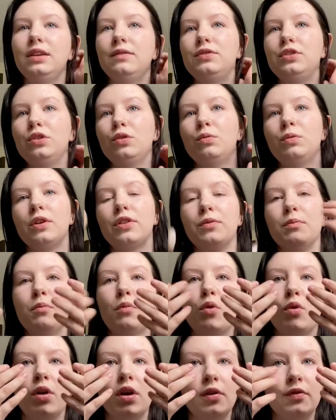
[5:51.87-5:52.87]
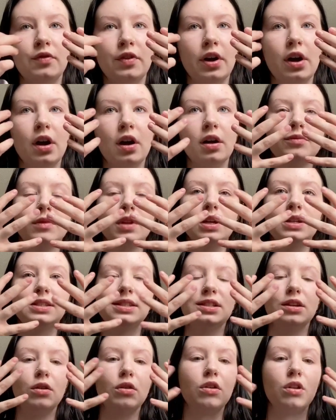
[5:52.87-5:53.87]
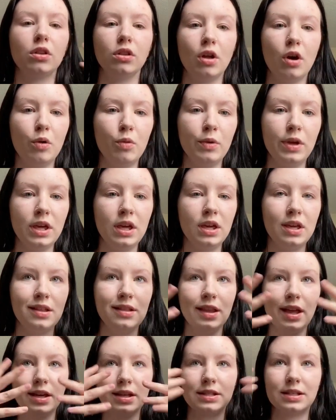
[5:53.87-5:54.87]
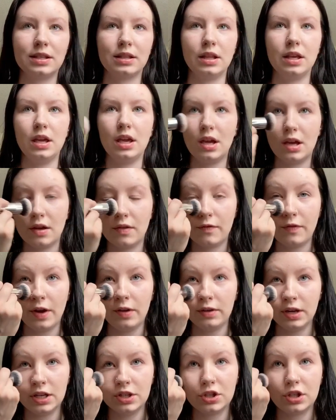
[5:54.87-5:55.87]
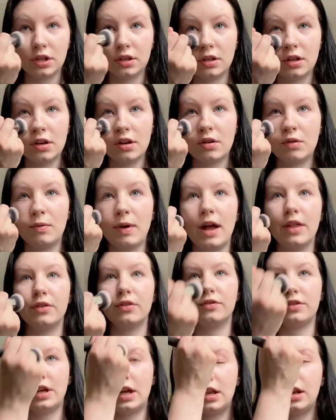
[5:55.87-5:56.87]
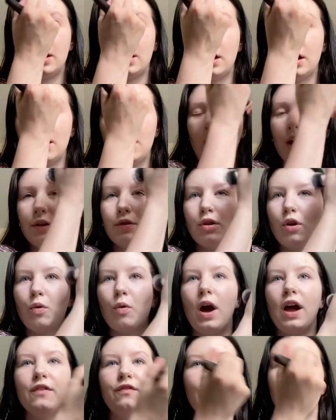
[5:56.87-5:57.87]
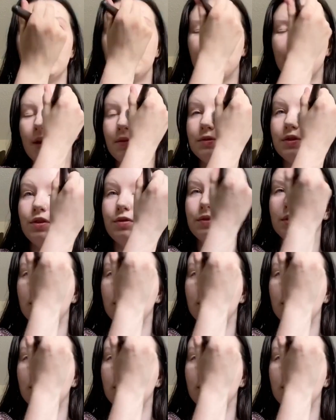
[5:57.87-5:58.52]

you with more of a still glowy, like sleek foundation look rather than, I don't know, I found when I was using